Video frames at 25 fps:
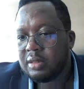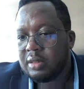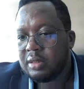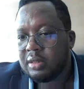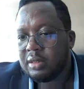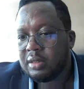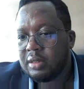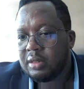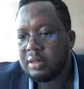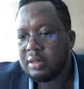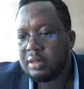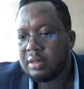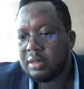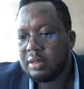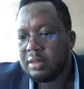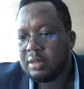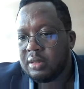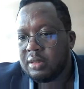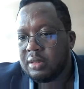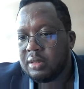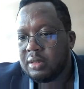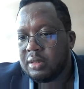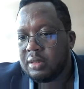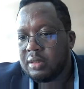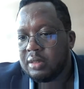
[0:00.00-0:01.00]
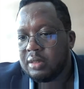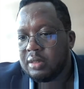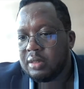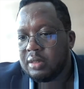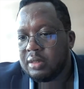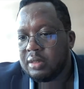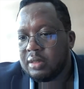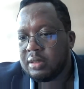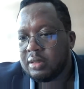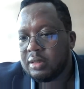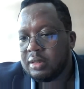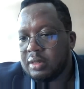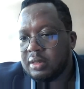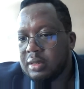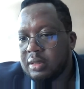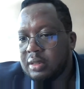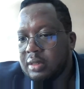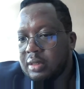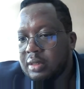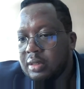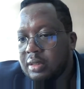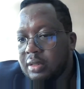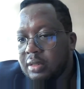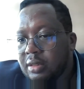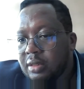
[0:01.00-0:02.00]

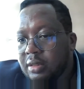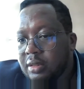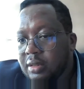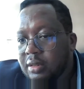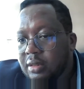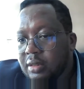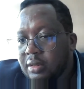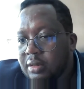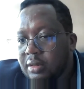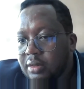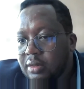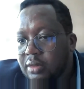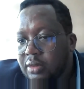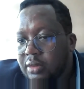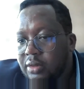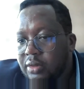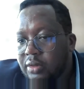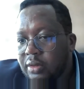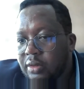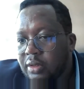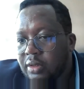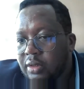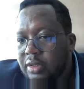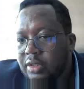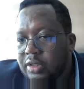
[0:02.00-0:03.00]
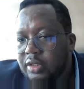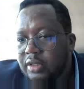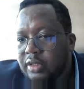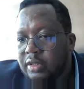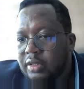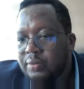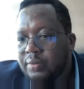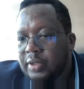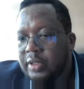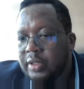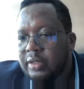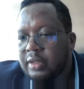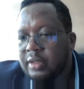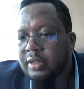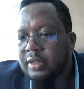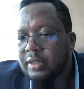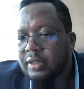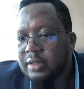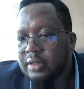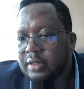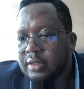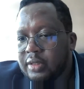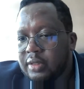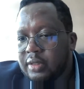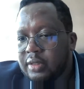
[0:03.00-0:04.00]
The host and
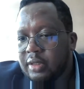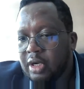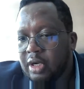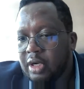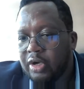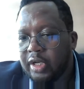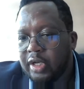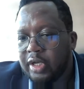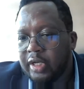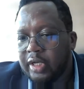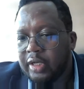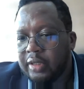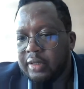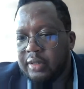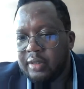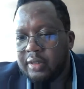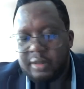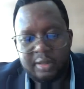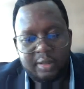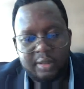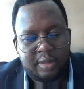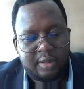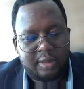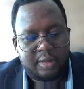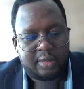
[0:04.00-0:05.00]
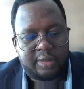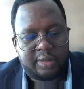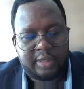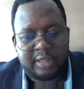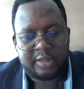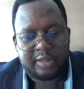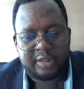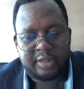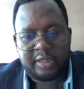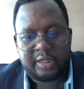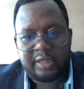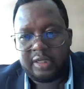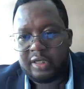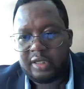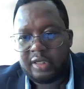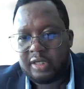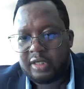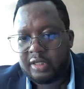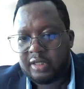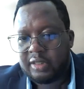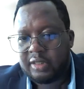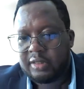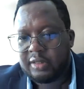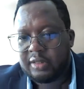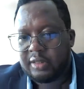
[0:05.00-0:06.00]
kindly. Okay, there's the link.
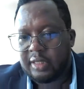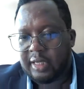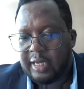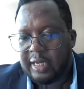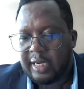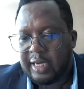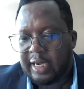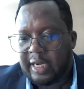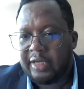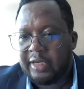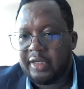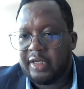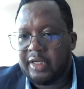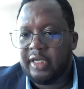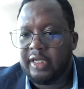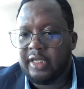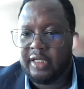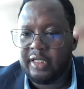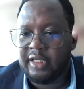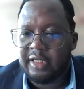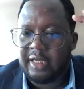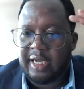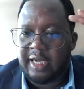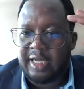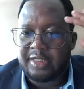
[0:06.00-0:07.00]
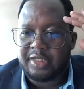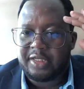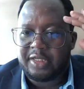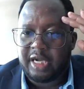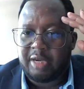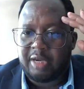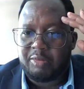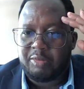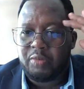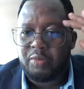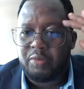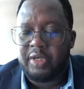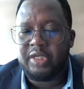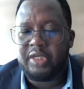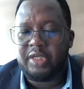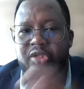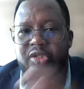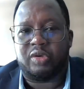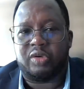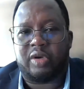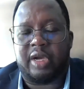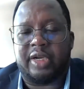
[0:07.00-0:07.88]
Kindly take a moment.